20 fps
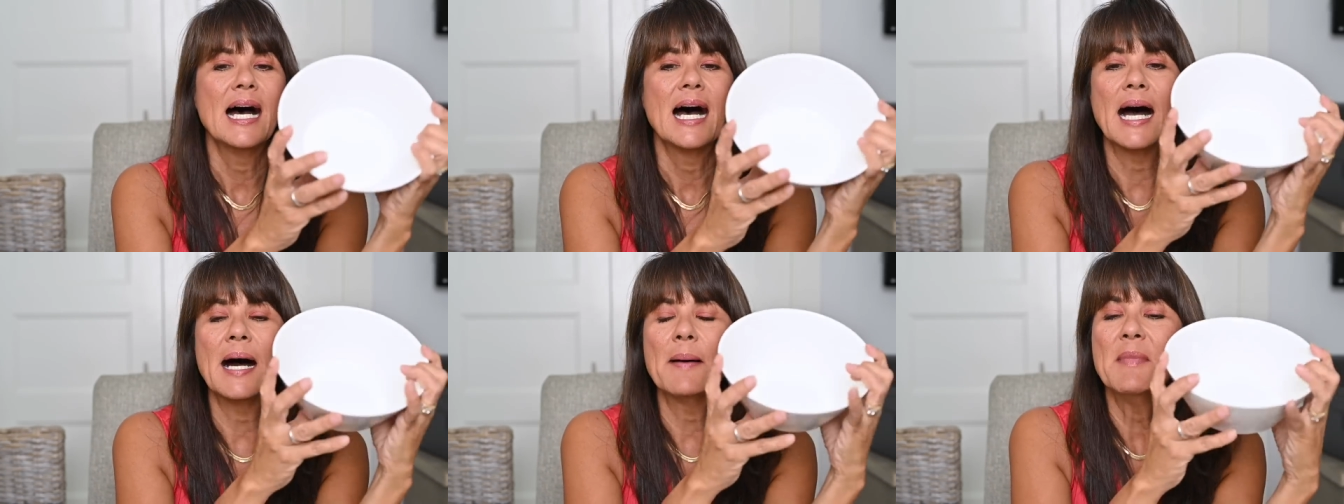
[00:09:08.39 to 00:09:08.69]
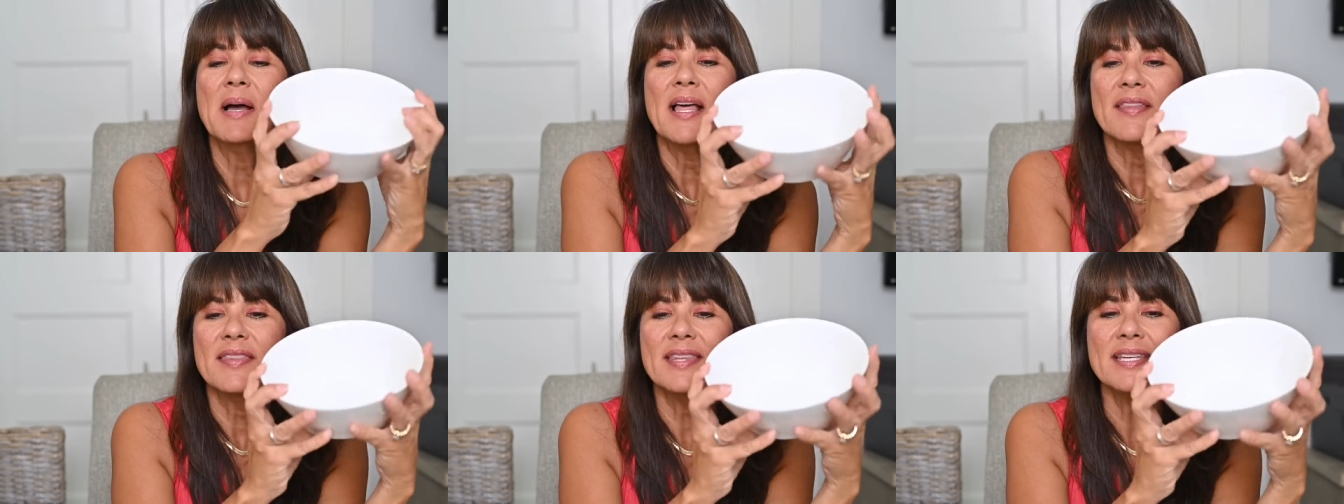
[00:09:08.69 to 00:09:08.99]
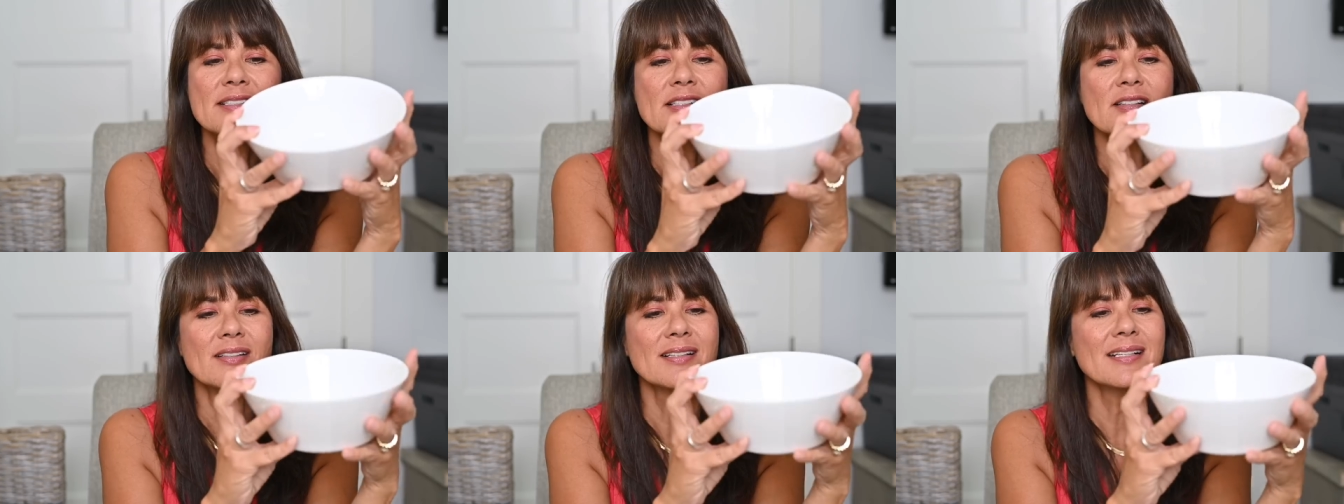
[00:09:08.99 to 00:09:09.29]
Um,
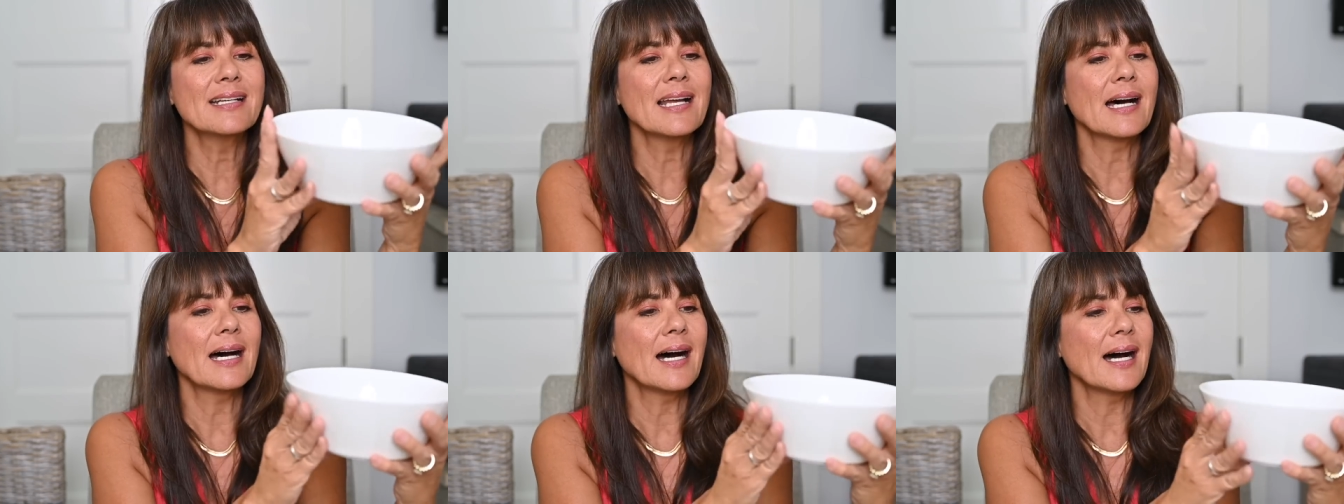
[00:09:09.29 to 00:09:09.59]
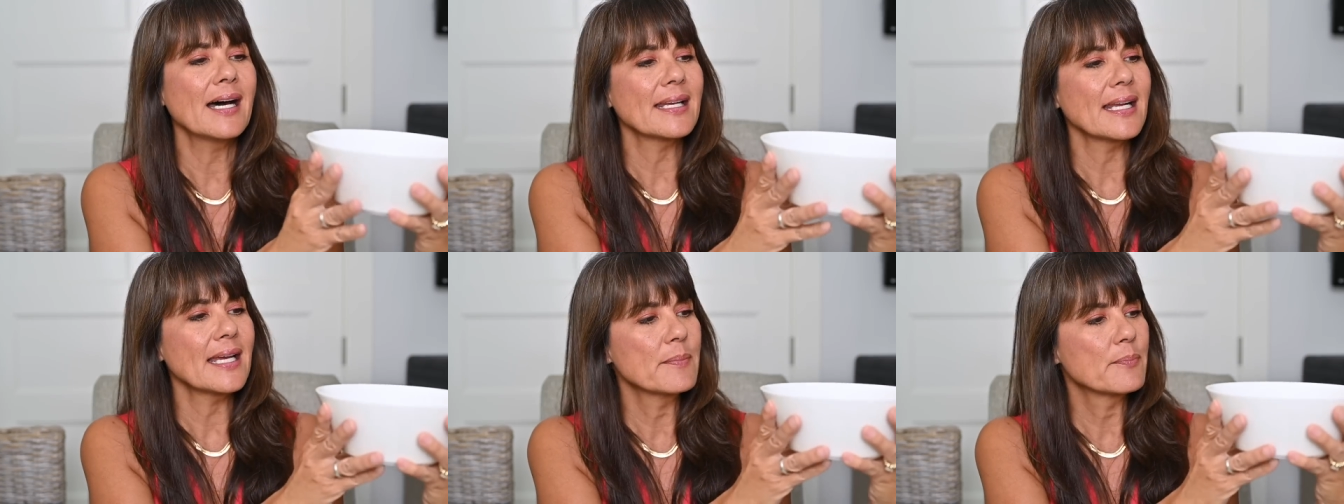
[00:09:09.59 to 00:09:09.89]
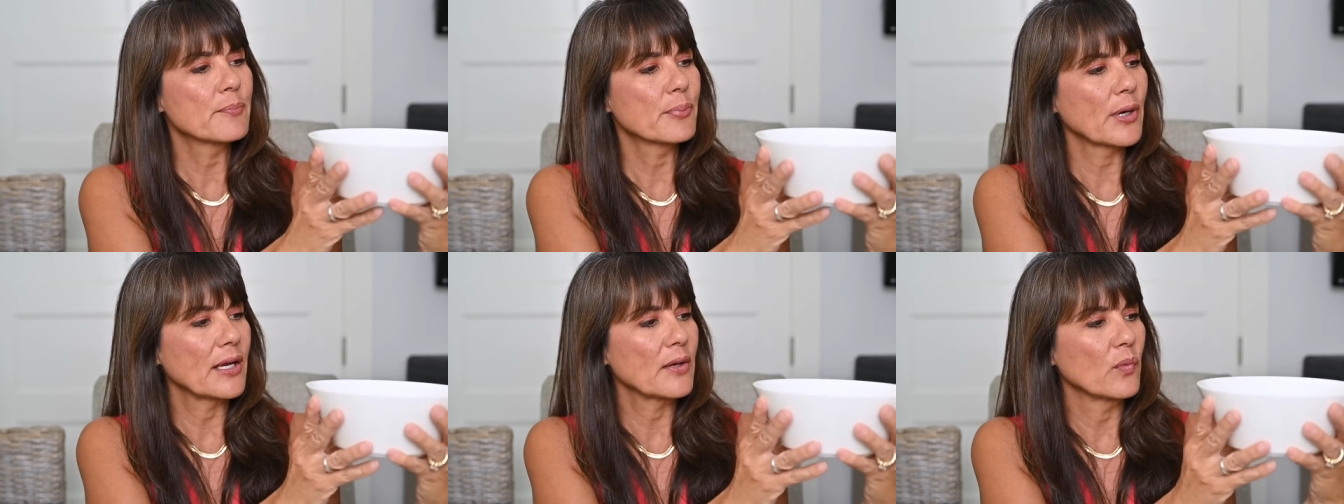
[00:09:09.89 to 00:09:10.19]
these are not a
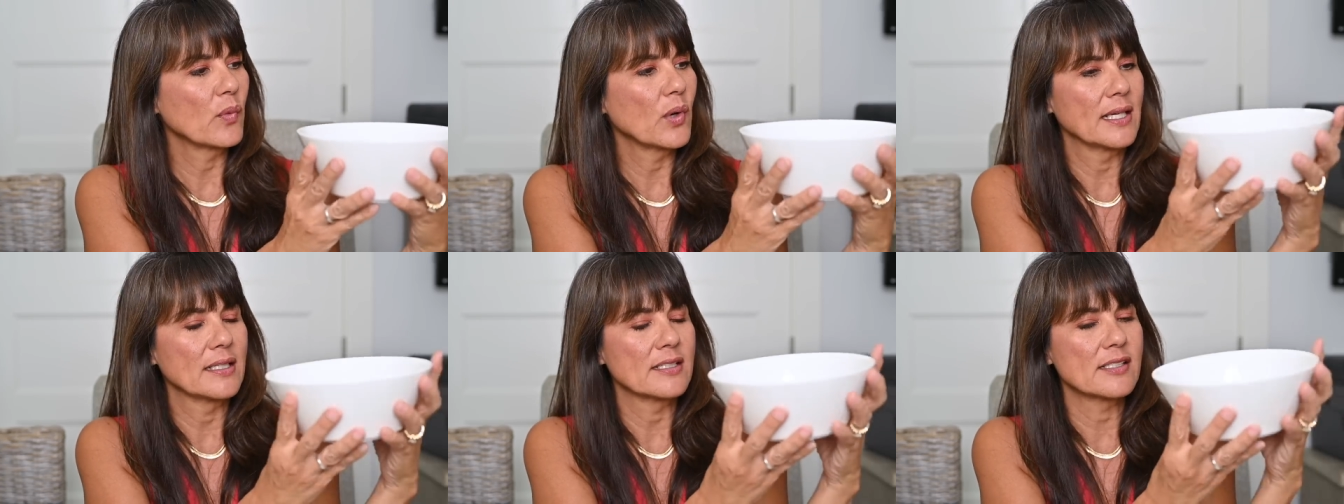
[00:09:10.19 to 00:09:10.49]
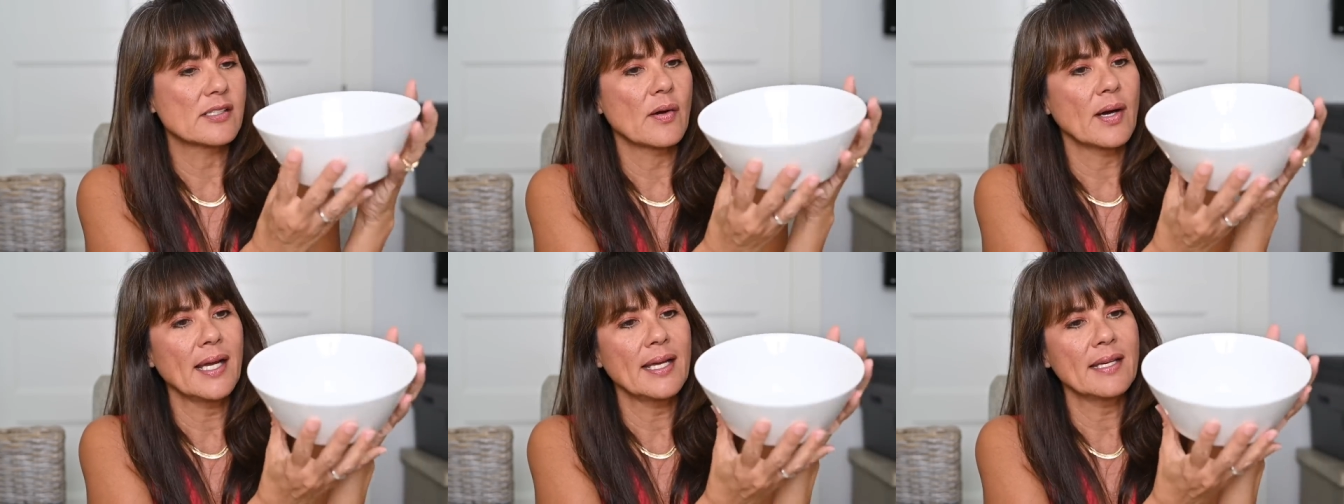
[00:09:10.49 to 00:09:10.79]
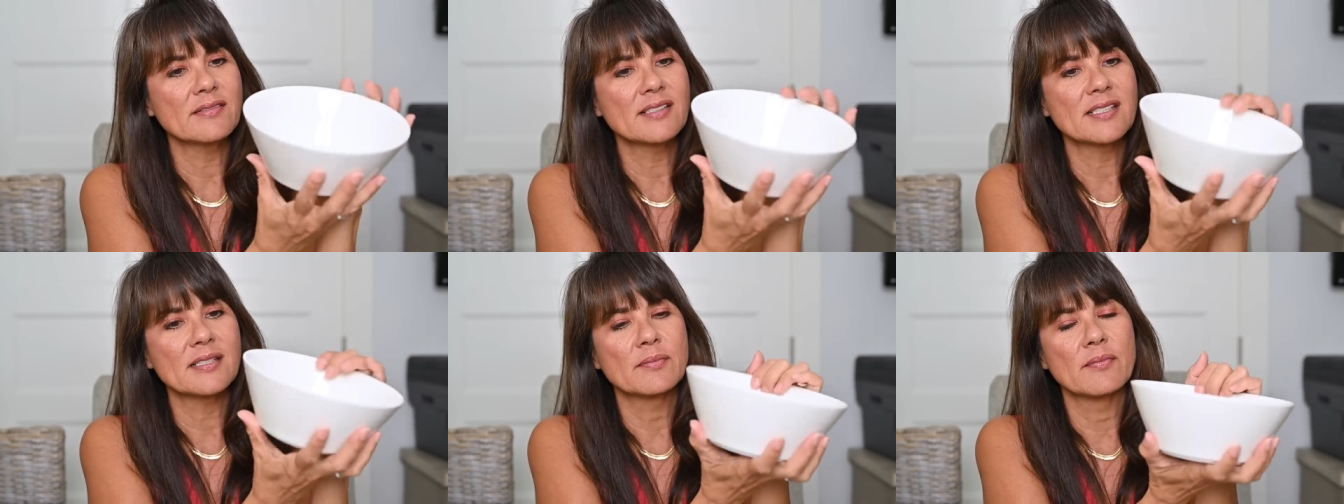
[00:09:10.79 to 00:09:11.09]
bright white. So I
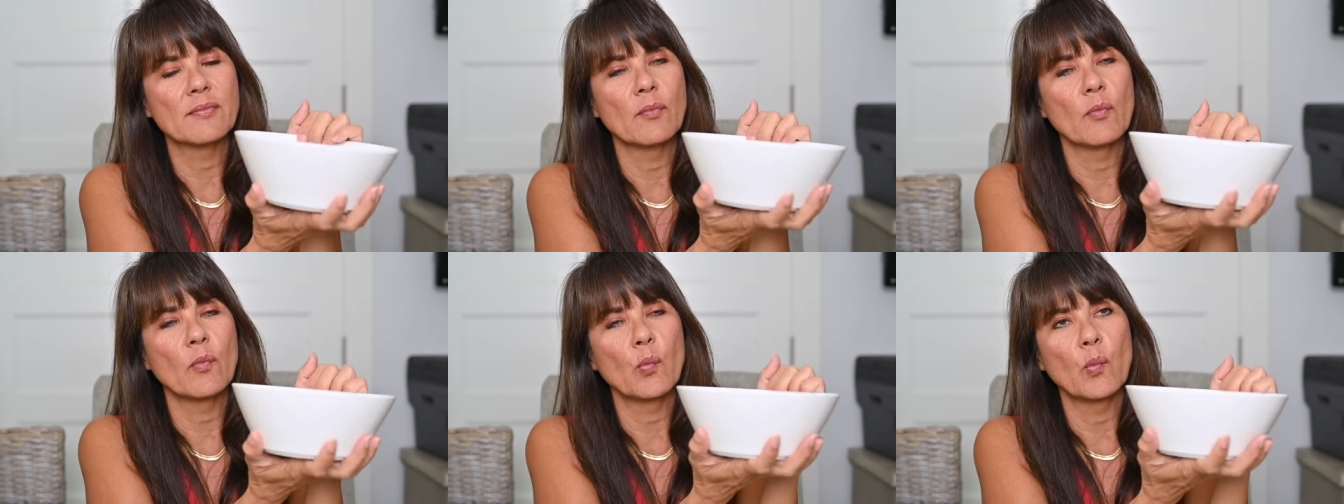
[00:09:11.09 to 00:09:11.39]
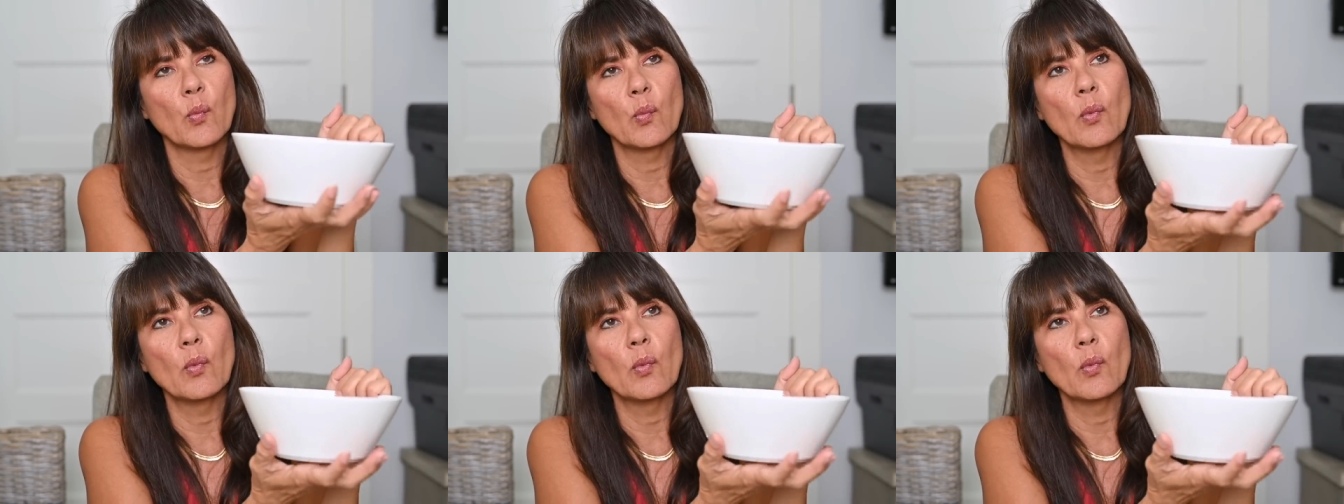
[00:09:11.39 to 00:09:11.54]
have some